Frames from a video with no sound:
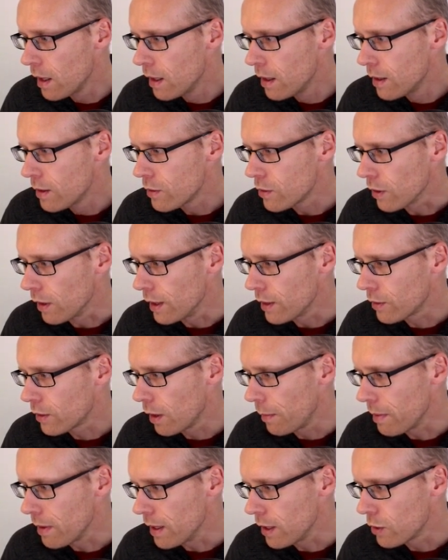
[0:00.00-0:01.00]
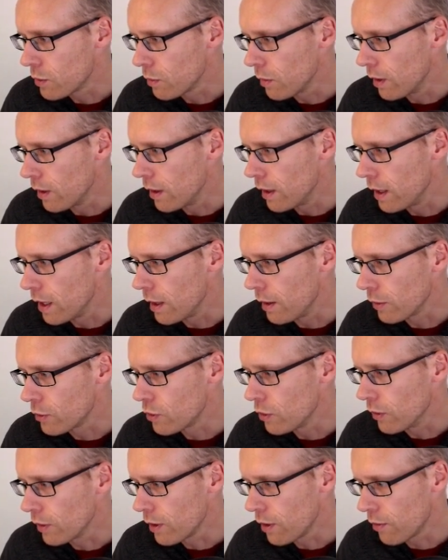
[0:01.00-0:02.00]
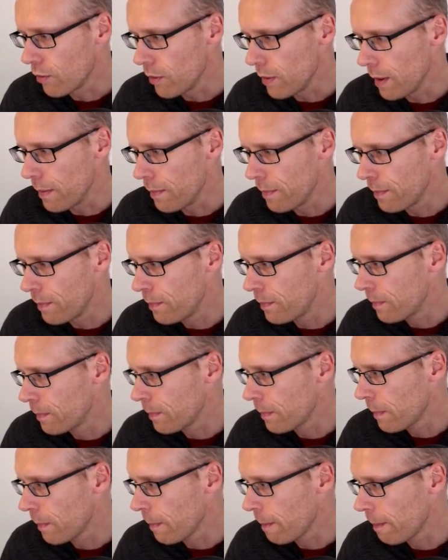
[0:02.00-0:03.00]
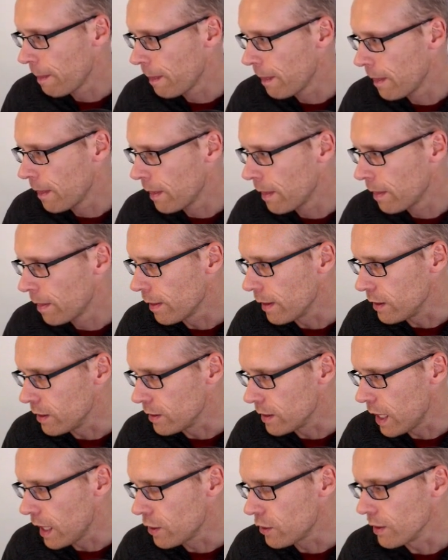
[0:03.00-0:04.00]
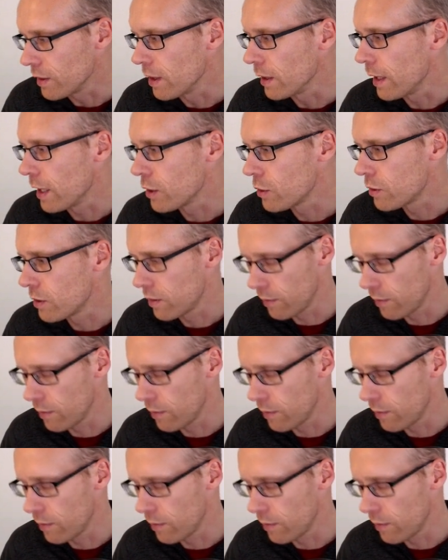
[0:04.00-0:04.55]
So let's copy this one, and I'll talk you through it. This is actually the last